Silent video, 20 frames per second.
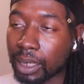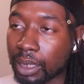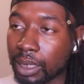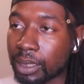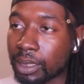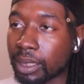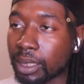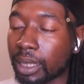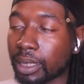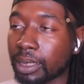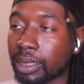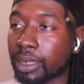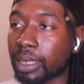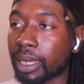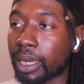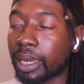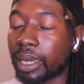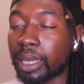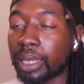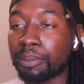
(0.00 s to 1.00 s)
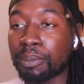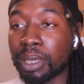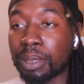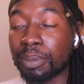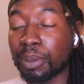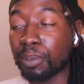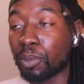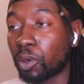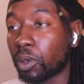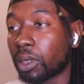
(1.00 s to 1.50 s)
it is less that and
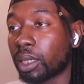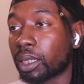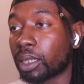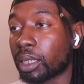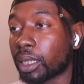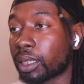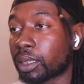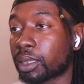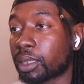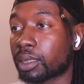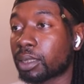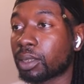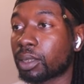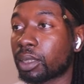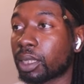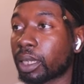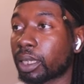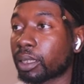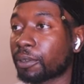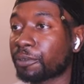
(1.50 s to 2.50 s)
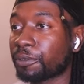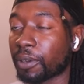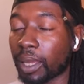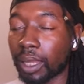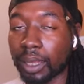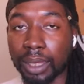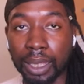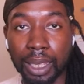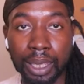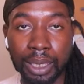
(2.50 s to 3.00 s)
maybe more connected to like the
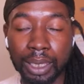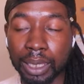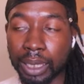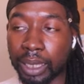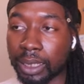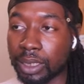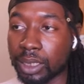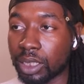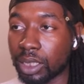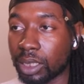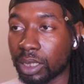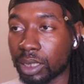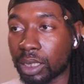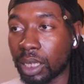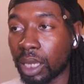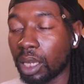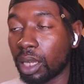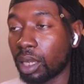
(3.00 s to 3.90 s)
fact that, again, she's